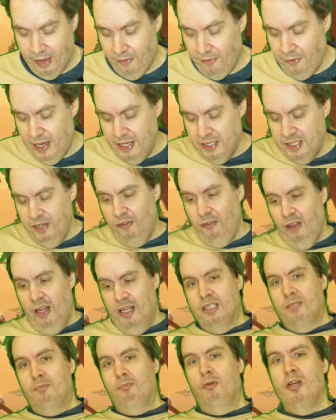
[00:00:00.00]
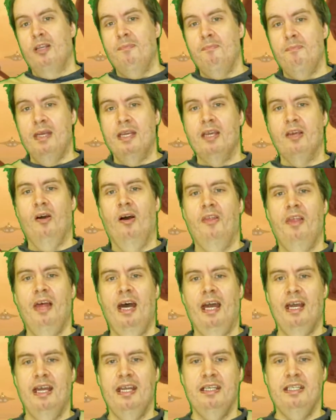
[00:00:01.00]
Fantasy Flight is pretty big on
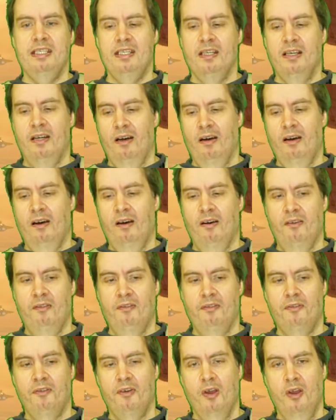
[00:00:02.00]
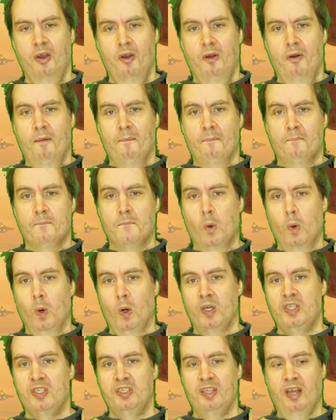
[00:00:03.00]
that idea of
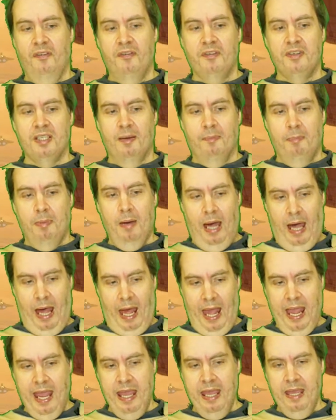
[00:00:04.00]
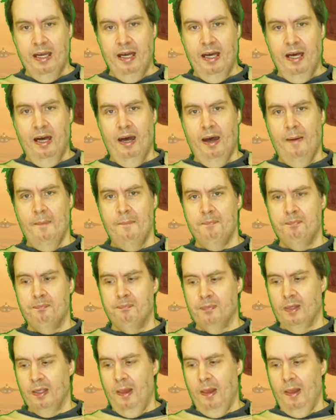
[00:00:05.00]
more stuff to buy. Um,